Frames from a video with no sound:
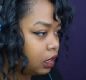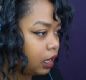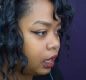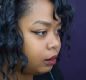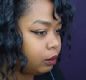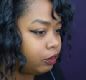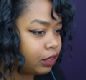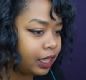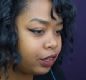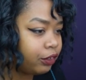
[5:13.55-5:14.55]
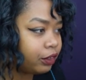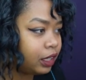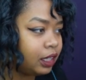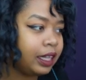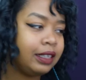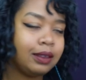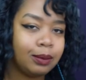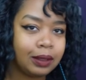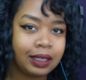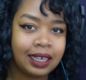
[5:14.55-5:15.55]
We have light overlay. Light's
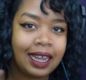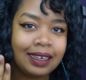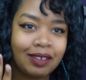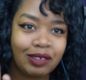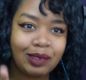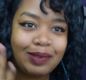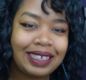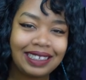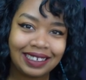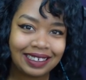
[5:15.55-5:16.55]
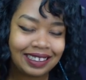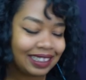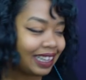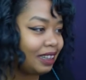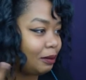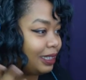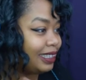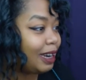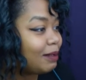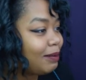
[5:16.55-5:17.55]
important. I never pay attention to light. I'm going
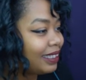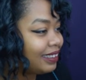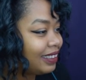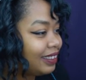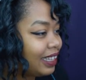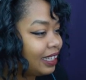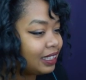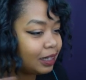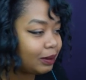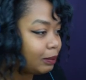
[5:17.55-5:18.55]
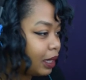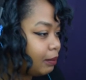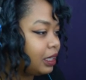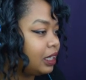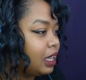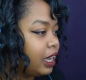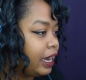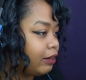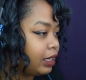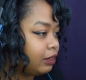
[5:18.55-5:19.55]
to try my best to do that. Liquid plumbing,
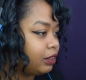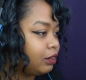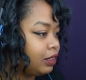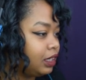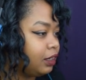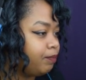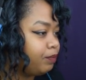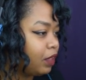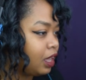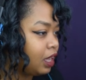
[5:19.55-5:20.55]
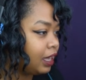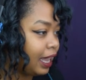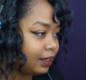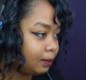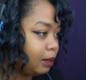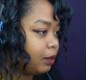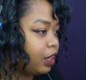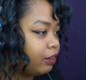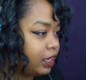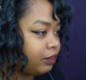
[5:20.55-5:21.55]
irrelevant right now. Gas plumbing,
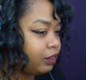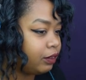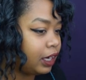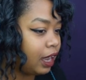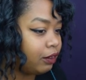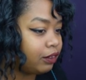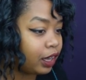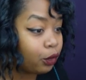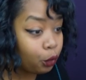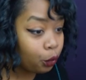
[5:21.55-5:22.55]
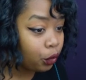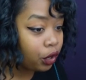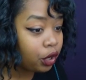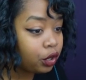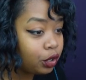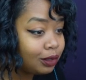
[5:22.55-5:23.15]
irrelevant right now. Decor,